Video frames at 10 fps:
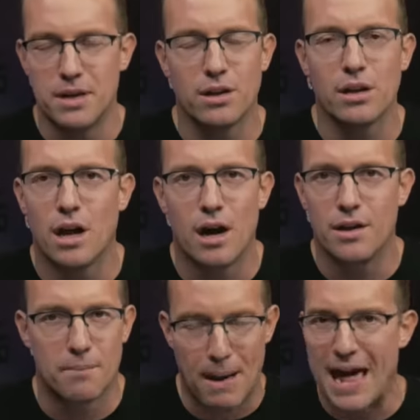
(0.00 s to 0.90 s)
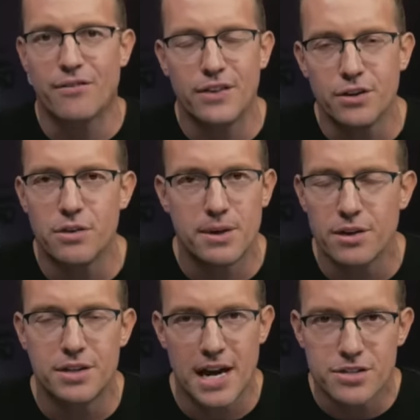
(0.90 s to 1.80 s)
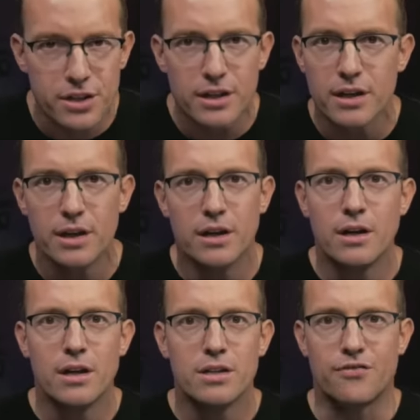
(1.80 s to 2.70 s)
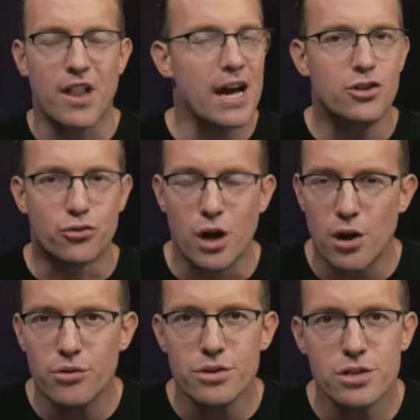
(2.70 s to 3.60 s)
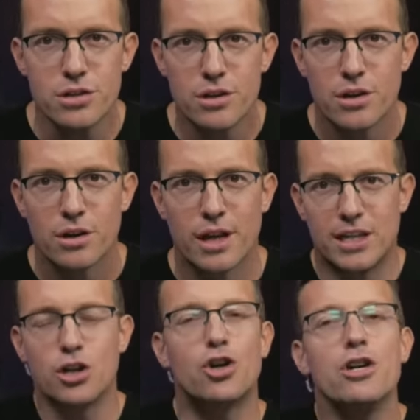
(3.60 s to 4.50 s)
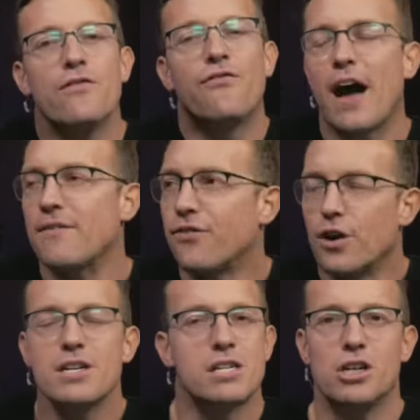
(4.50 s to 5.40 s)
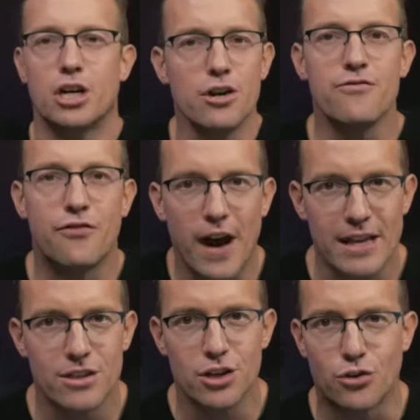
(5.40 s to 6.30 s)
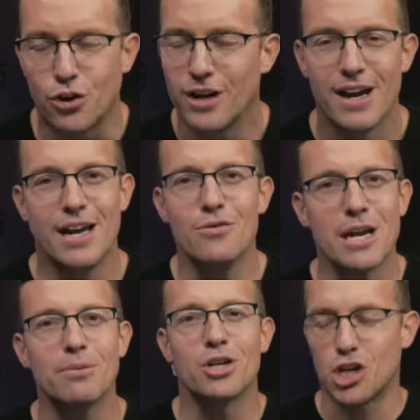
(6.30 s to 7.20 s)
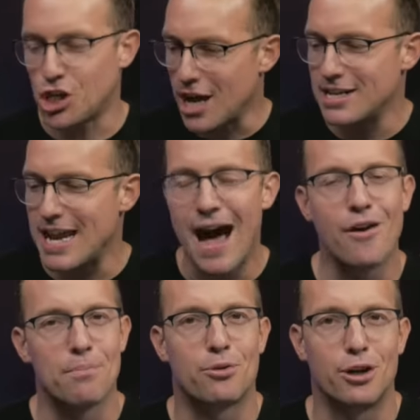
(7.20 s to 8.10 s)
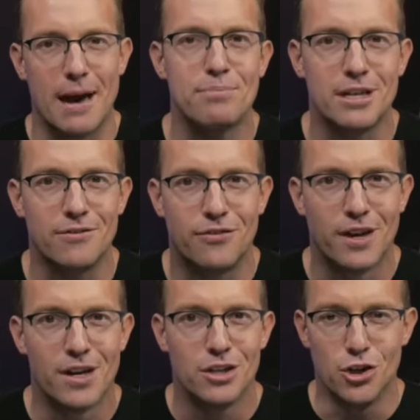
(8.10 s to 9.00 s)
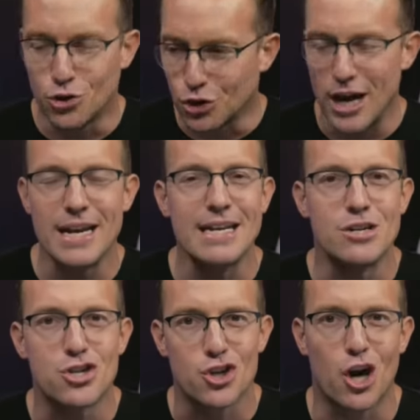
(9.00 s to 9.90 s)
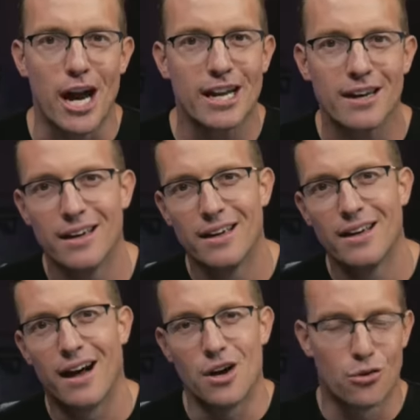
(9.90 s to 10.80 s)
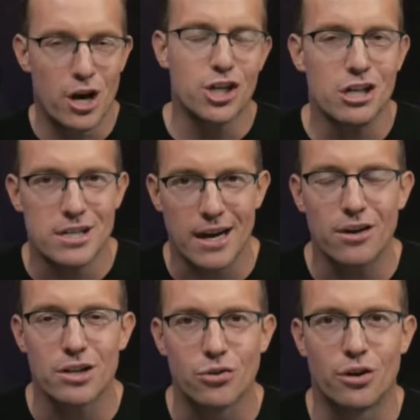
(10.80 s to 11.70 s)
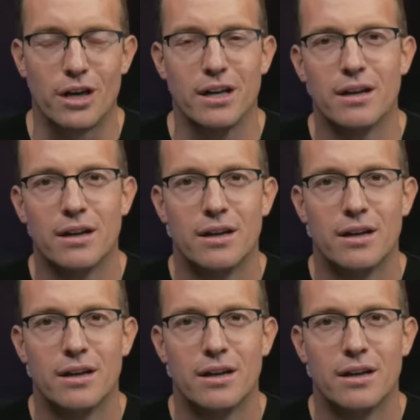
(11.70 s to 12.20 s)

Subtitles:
middle battlefield in the middle of the desert to fly drones. Like, you couldn't fight. For instance, you couldn't fight the Ukraine. He was able to shut down a preemptive Ukrainian strike on Russian territory